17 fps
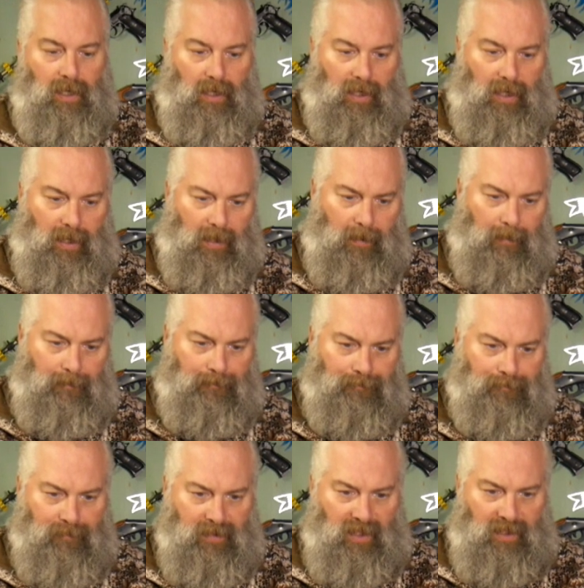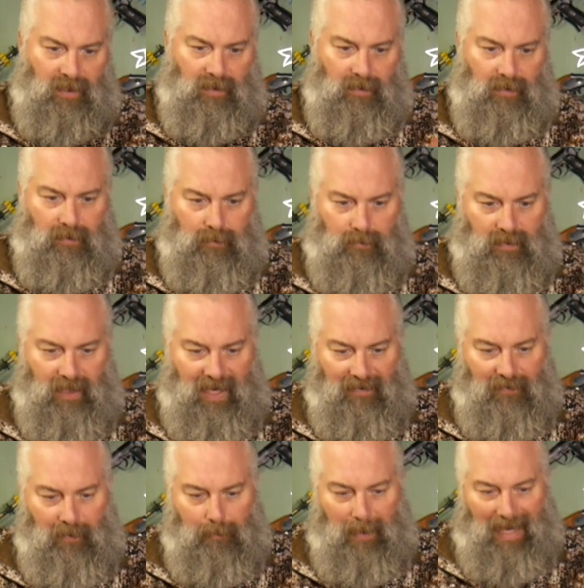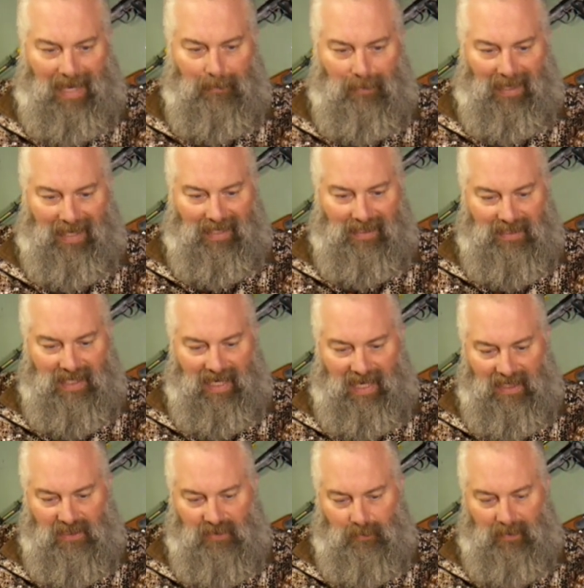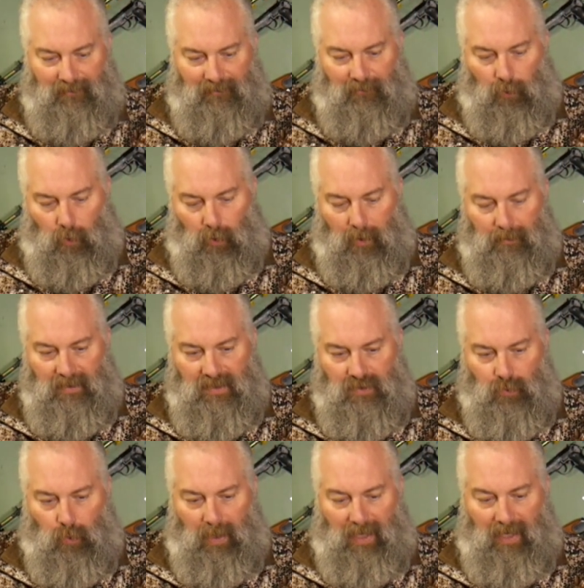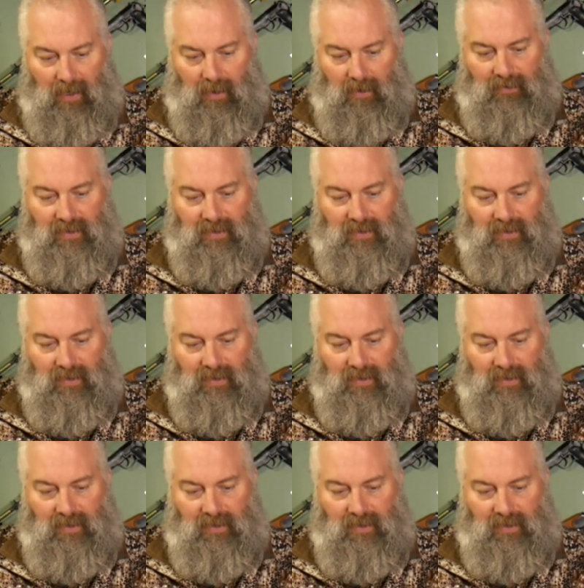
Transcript: They have the bipod attachment for them as well.